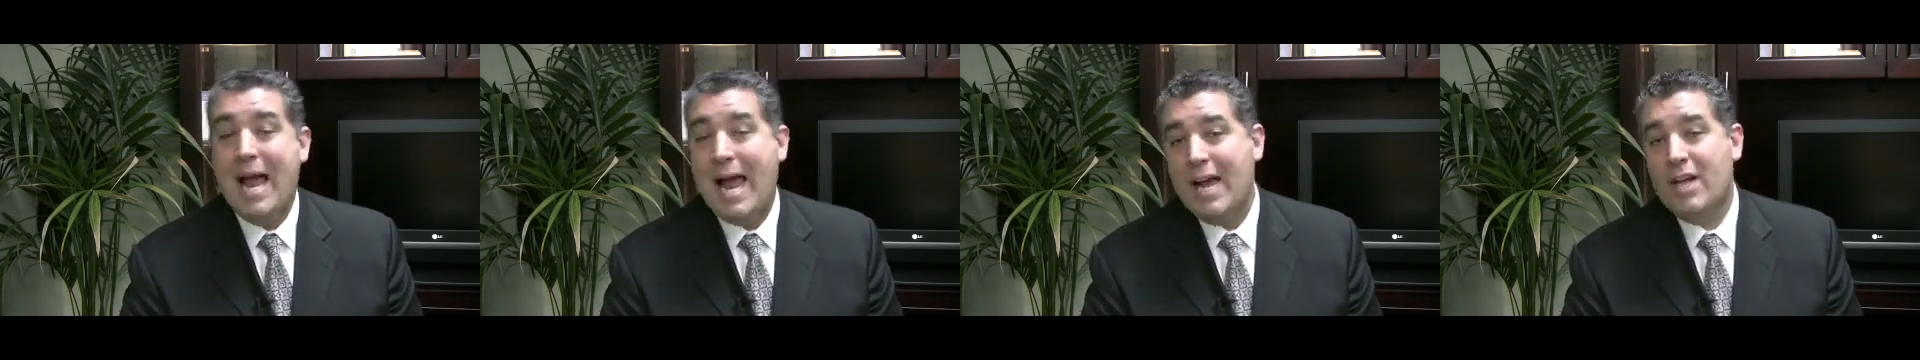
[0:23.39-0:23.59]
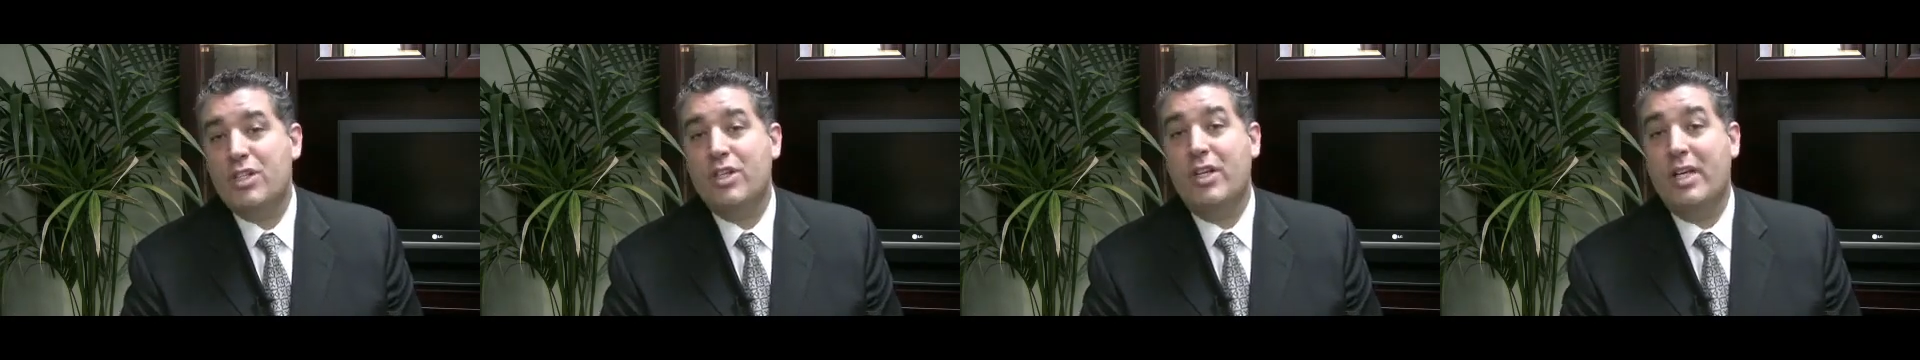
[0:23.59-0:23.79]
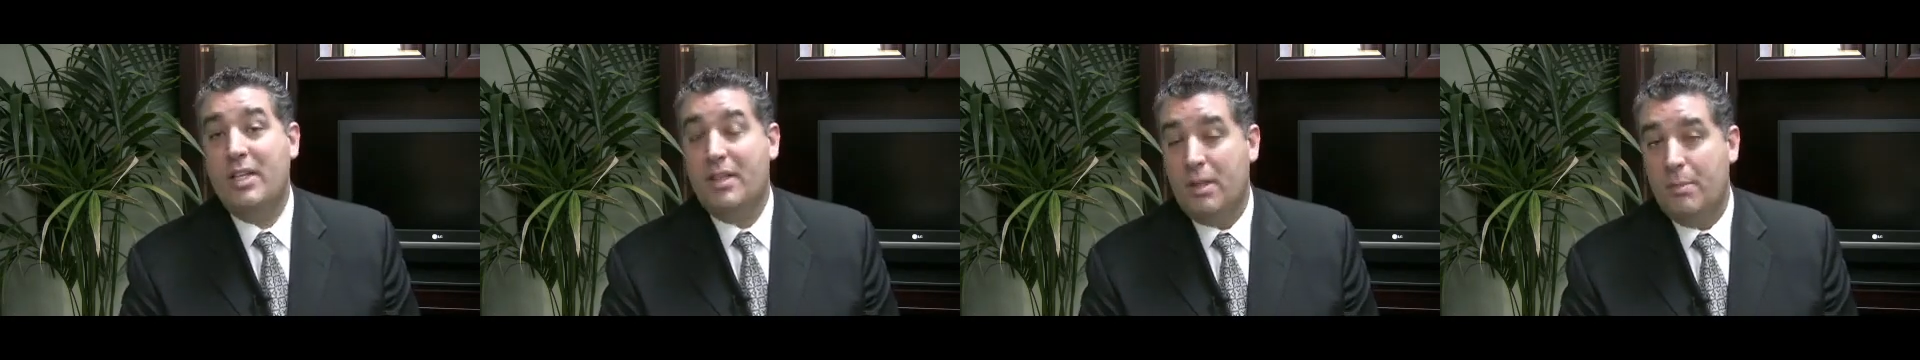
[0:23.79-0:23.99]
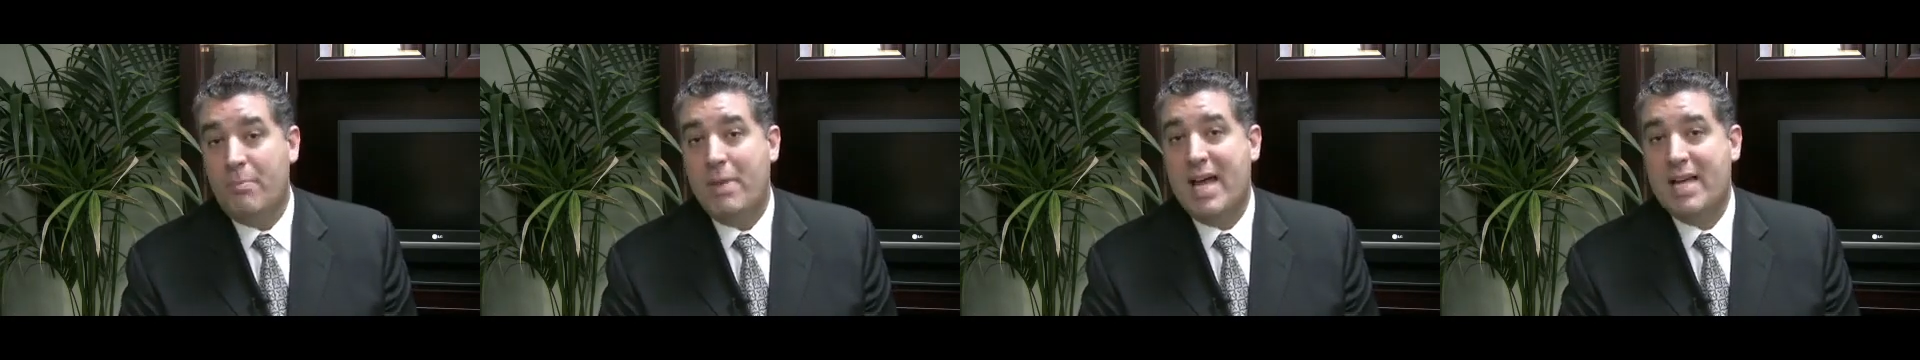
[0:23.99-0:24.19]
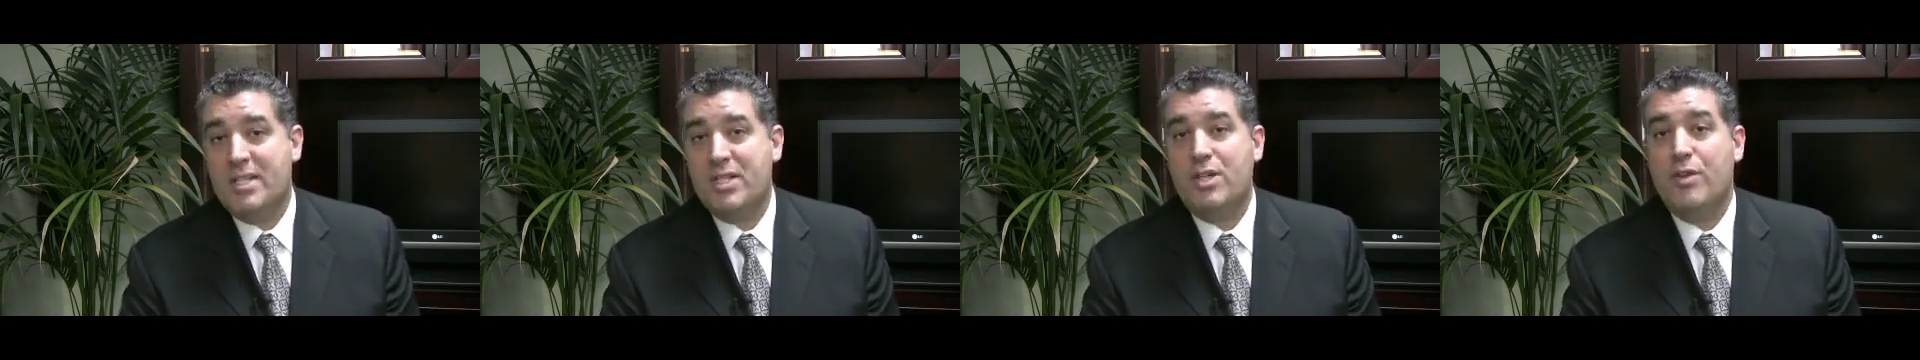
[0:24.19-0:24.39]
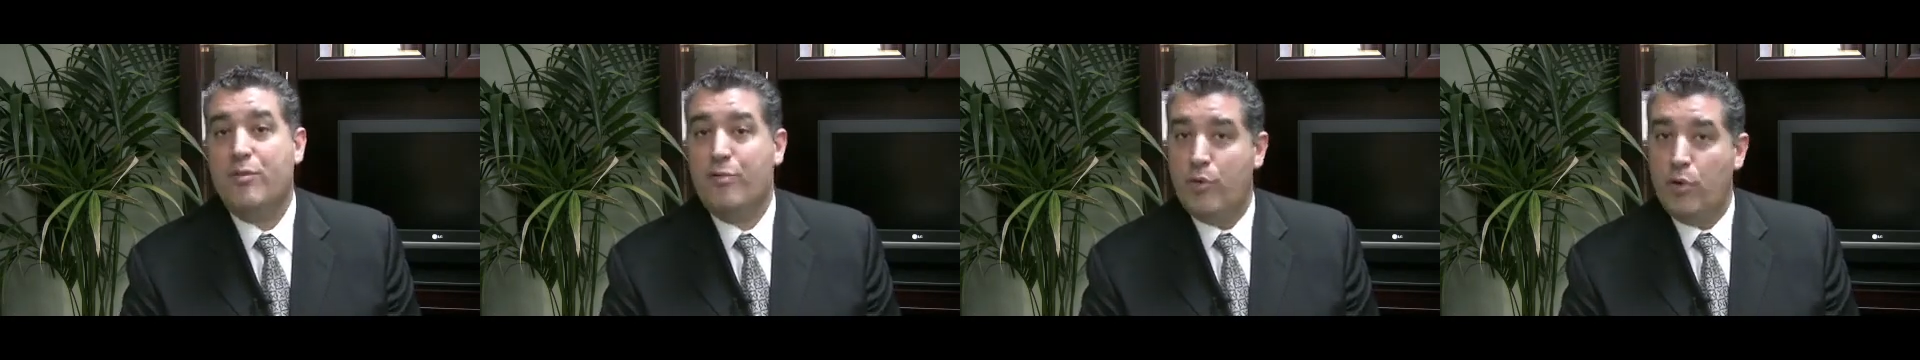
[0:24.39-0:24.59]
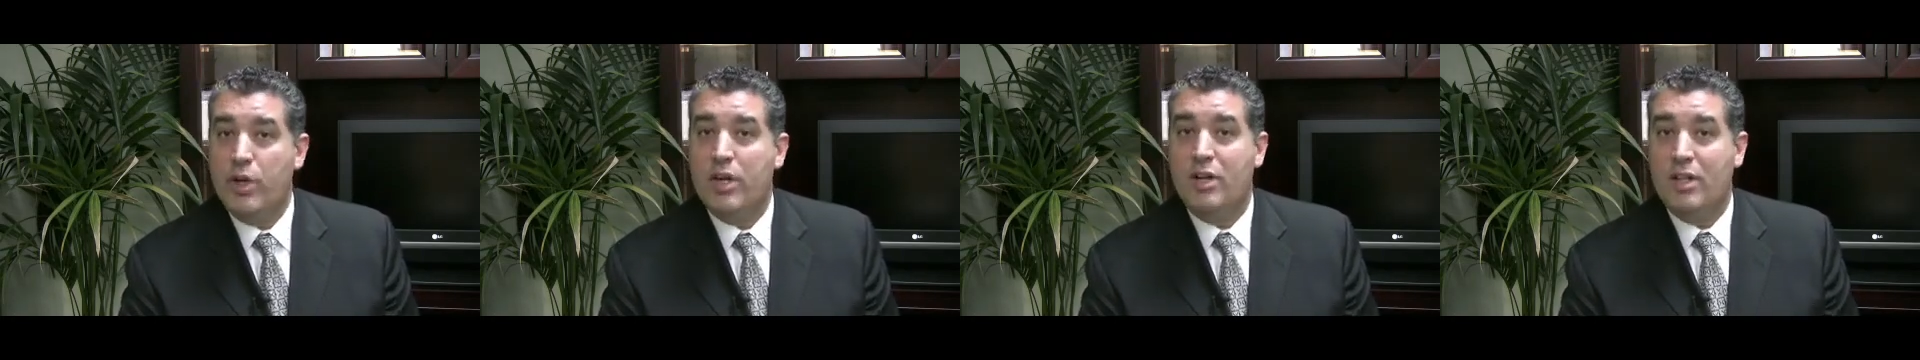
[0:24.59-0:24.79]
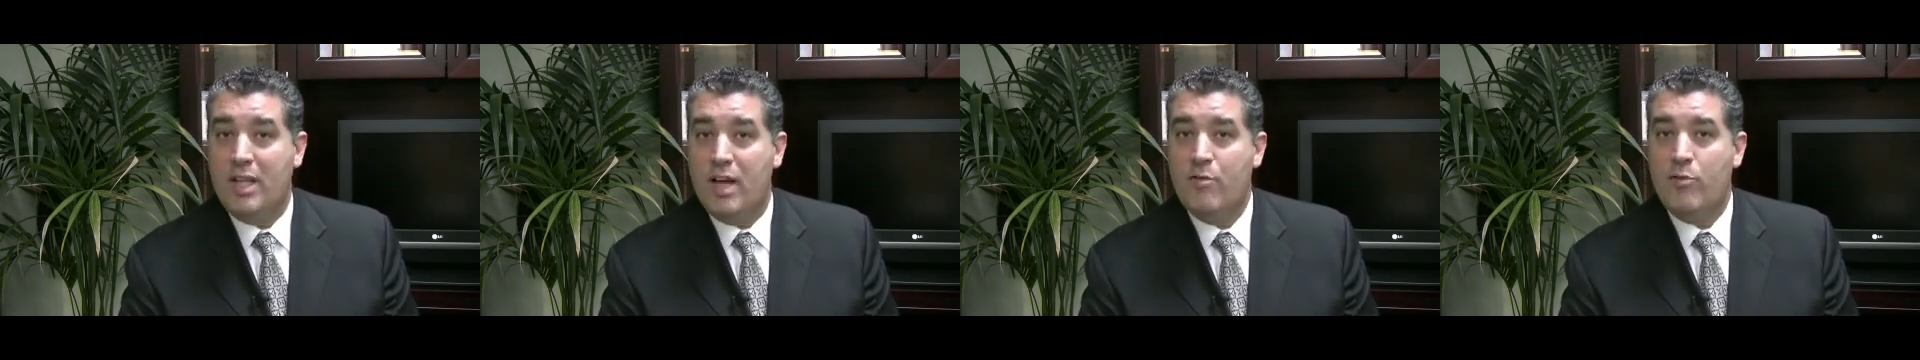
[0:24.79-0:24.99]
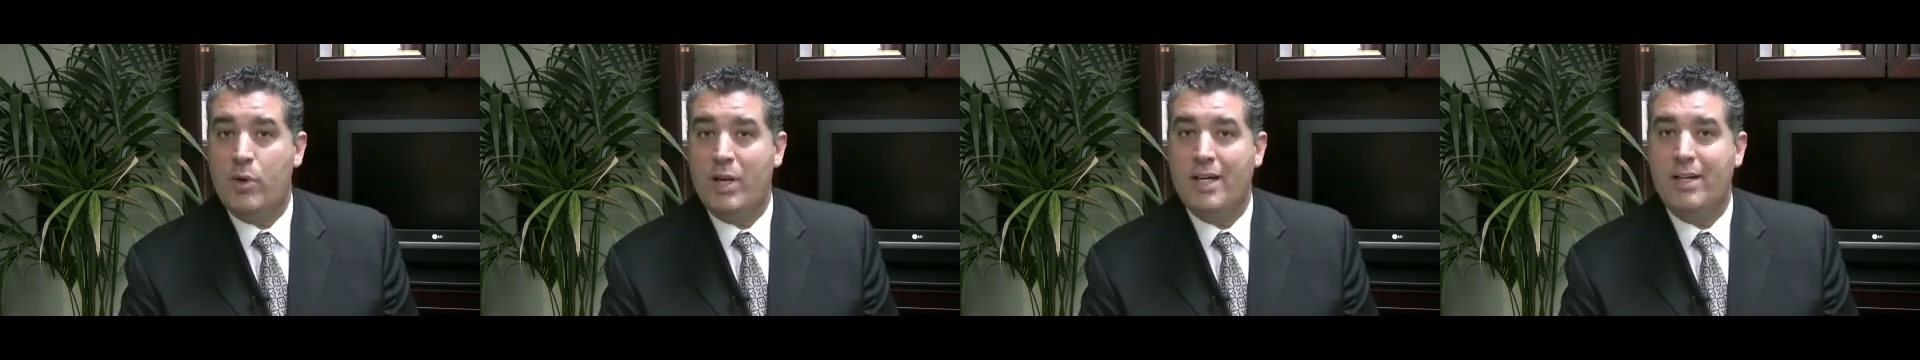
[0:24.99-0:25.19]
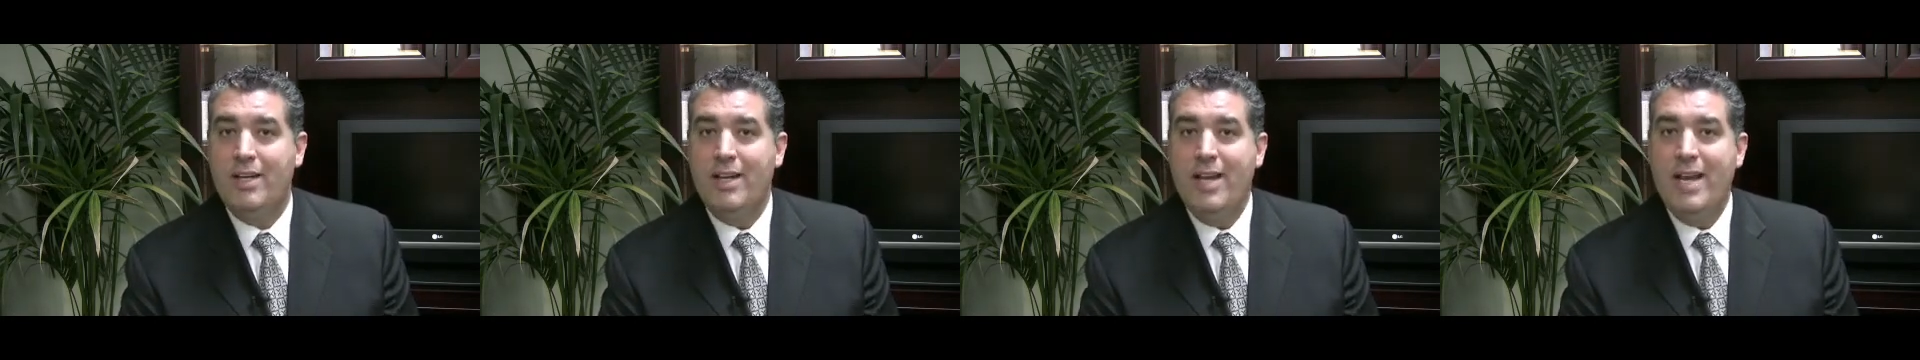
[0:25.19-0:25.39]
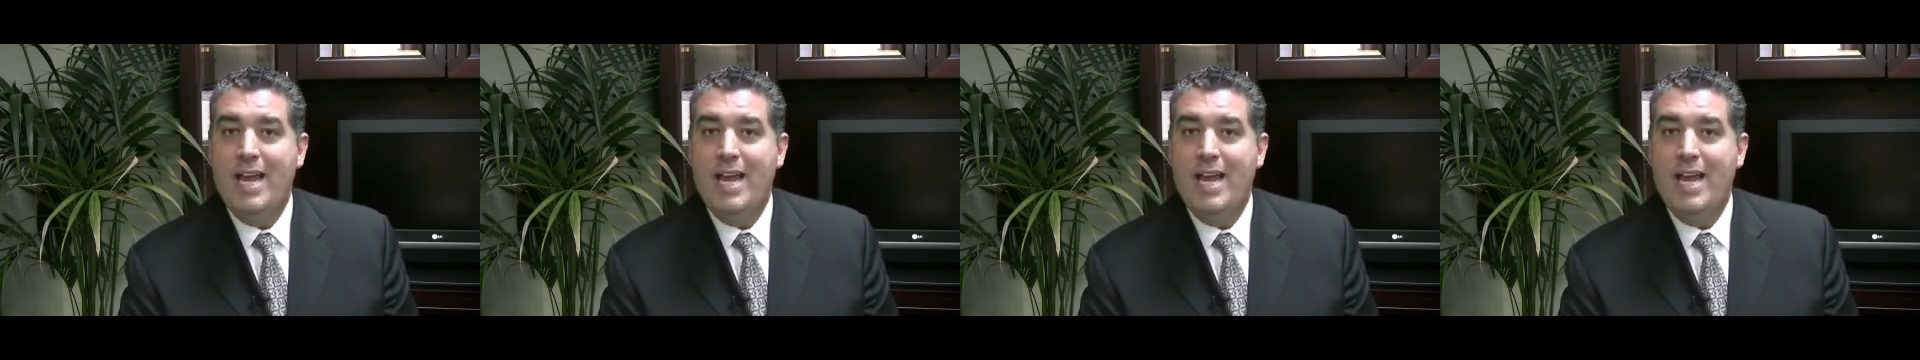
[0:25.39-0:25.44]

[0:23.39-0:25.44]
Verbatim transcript: actually the best for your loved one?